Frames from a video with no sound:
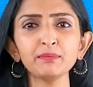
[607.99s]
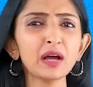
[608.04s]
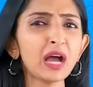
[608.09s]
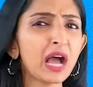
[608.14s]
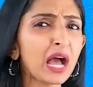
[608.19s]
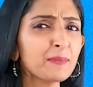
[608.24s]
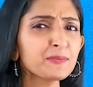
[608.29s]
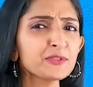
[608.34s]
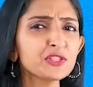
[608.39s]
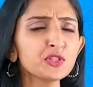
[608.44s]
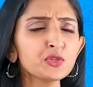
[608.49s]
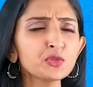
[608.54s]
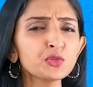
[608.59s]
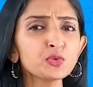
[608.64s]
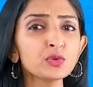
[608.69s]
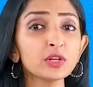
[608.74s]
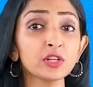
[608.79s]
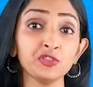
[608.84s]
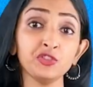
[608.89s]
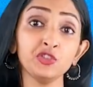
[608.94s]
perhaps due
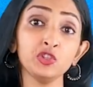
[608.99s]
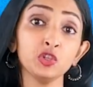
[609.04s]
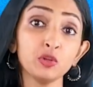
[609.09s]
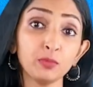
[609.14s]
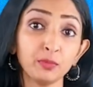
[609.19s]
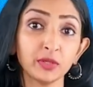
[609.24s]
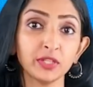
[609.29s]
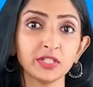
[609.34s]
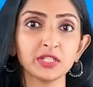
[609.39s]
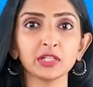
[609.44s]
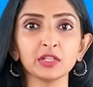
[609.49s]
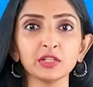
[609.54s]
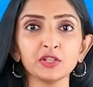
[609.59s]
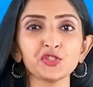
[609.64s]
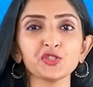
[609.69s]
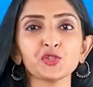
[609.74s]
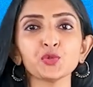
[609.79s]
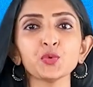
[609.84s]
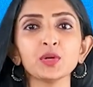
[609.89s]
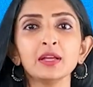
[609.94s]
to a geopolitical
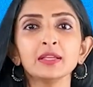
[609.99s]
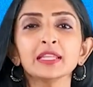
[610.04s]
issue.